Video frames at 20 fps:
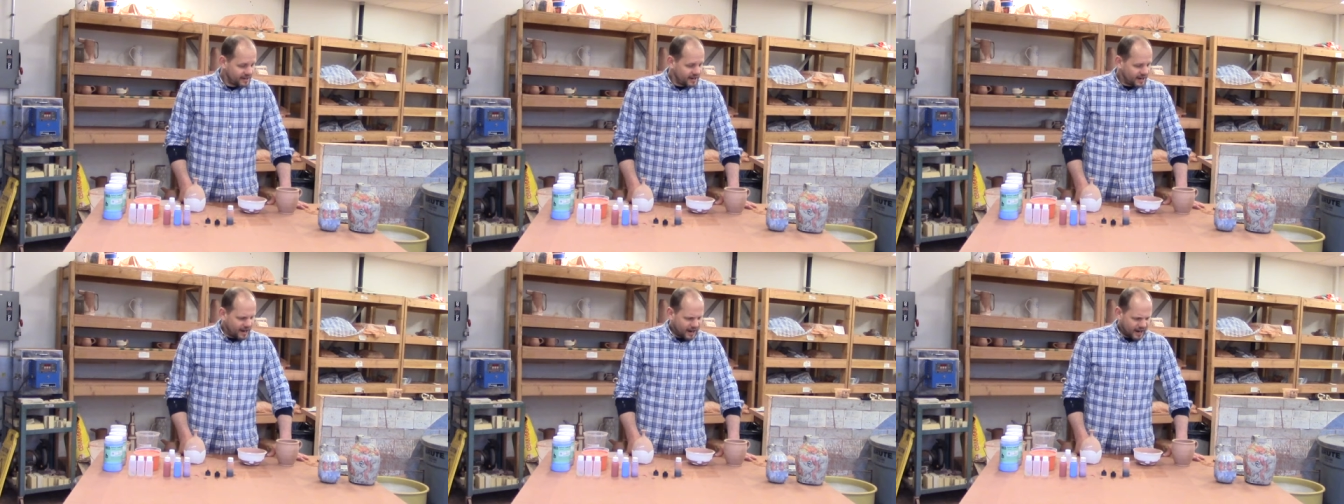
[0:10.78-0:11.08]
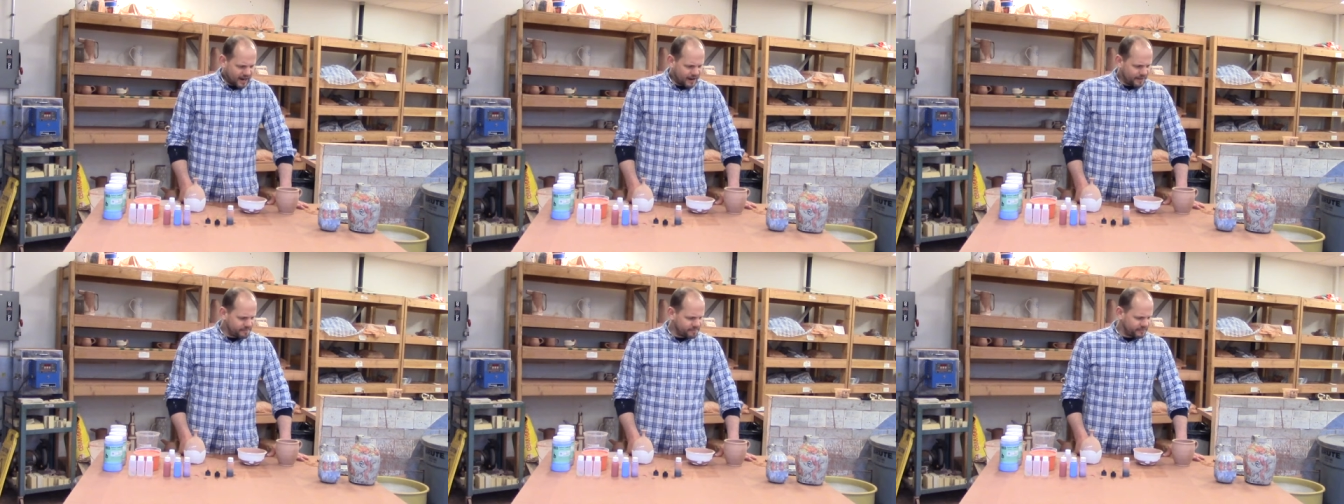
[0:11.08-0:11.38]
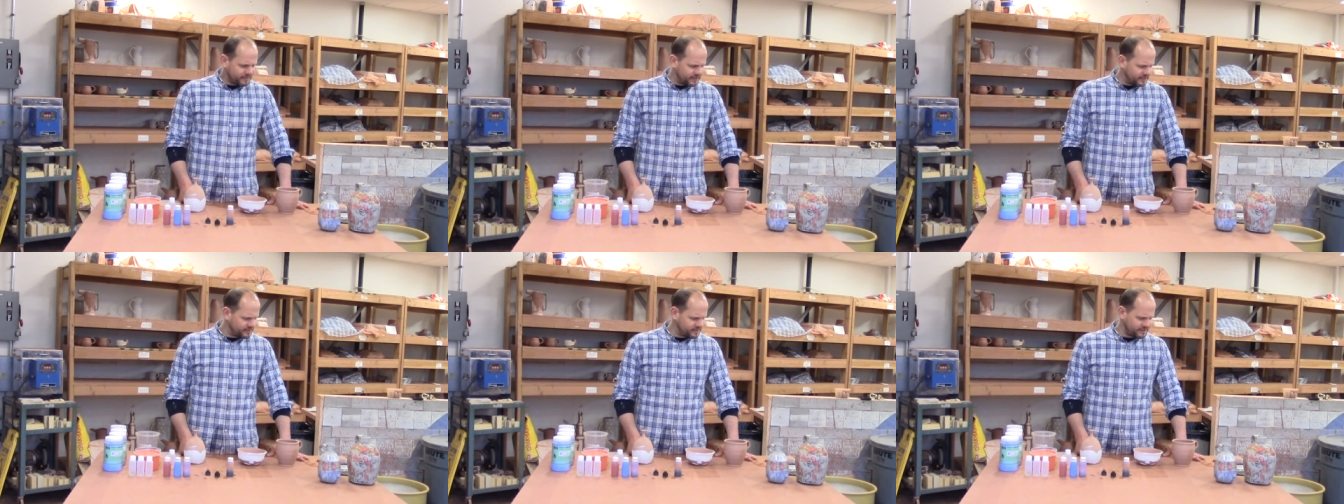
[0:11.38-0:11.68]
Um,
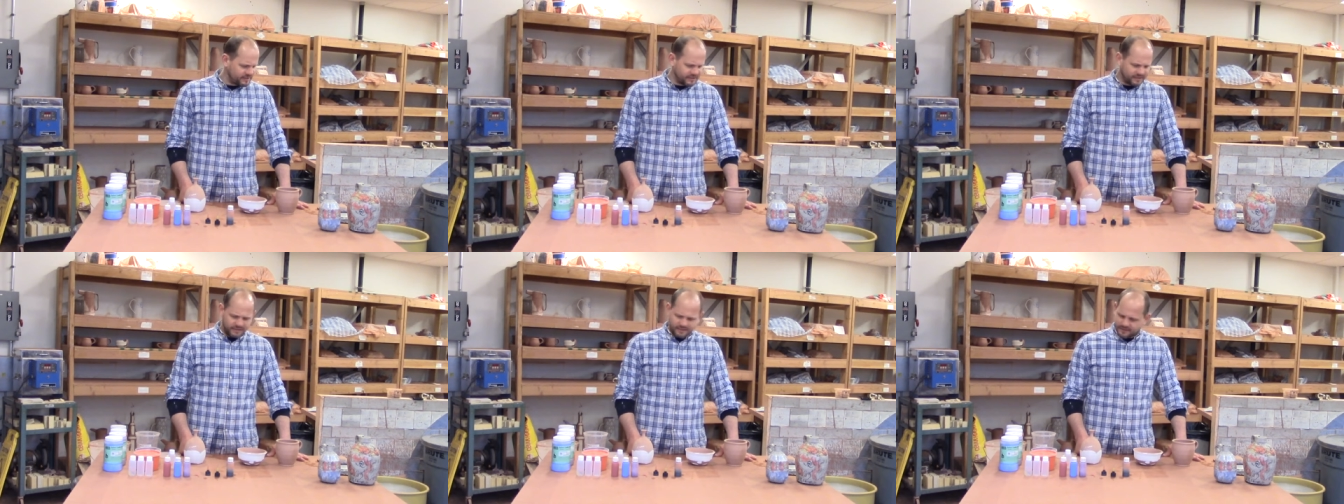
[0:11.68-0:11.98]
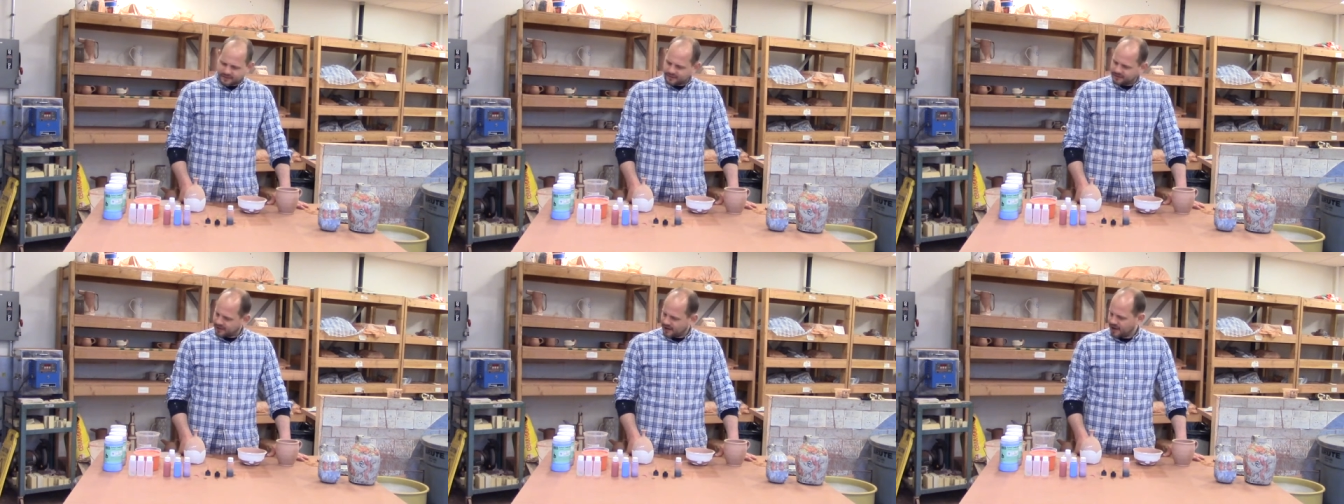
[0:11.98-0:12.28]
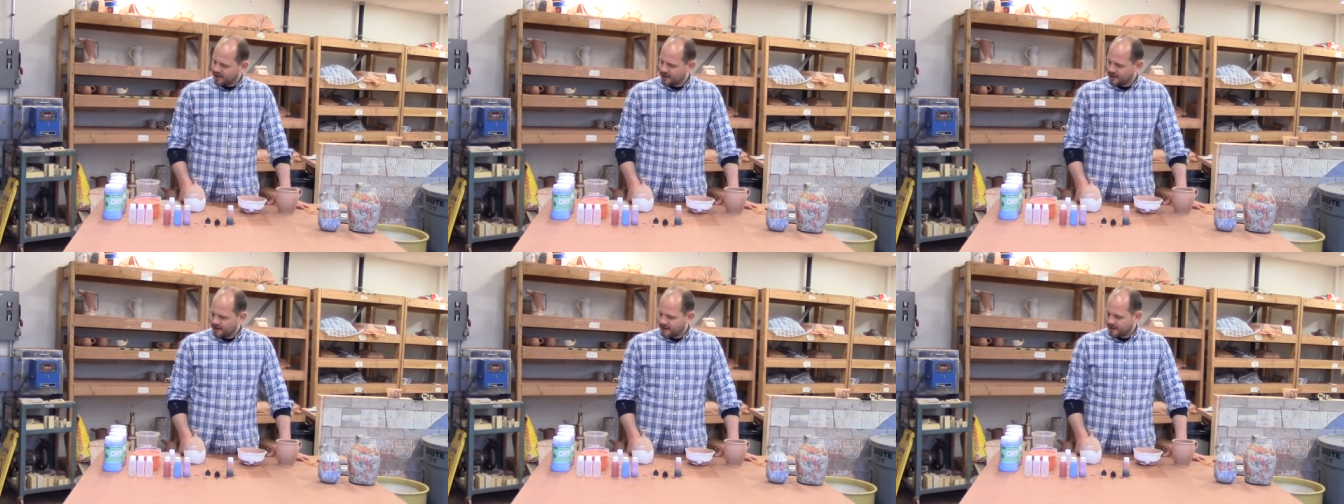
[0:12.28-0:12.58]
this is
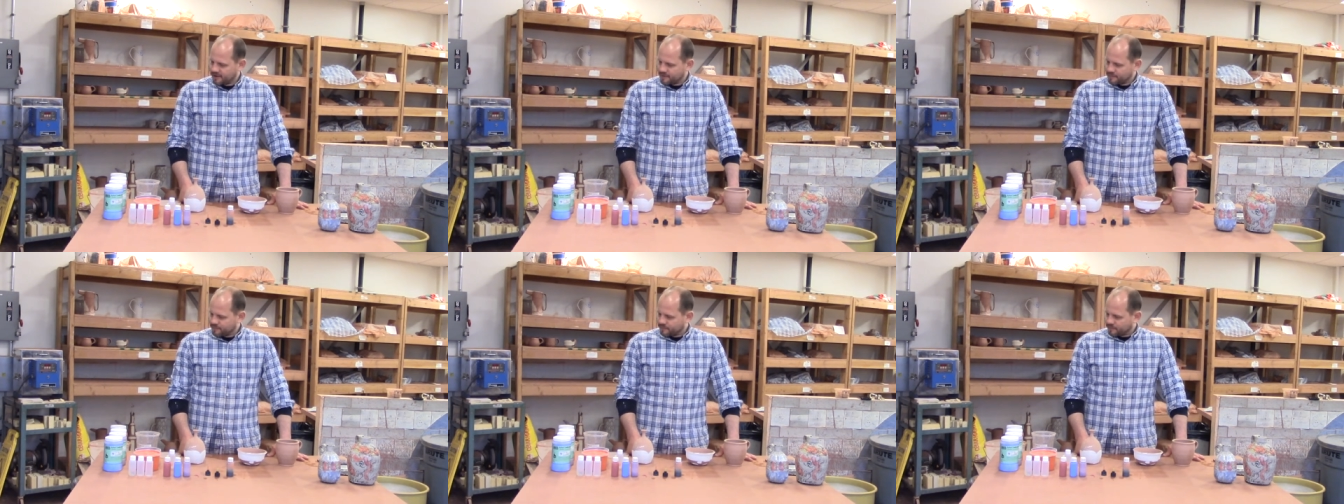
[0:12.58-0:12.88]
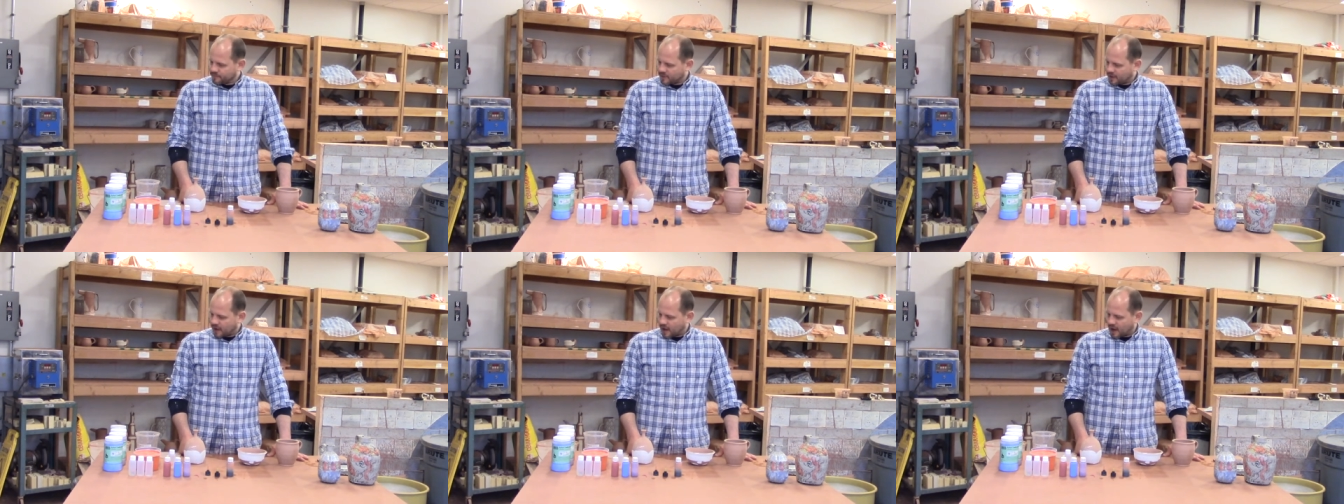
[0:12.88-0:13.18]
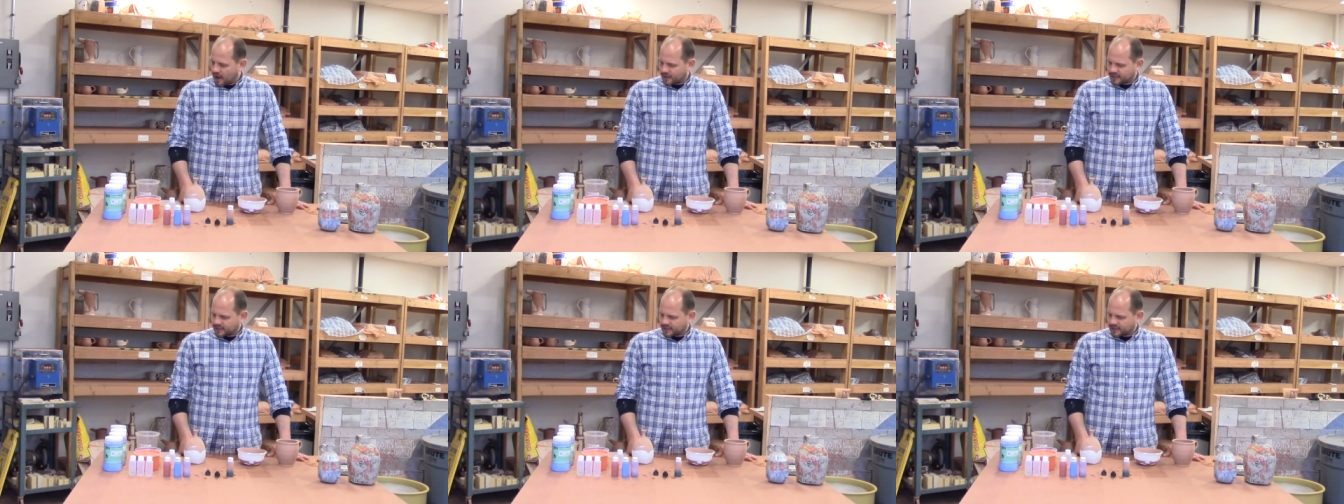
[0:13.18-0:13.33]
uh,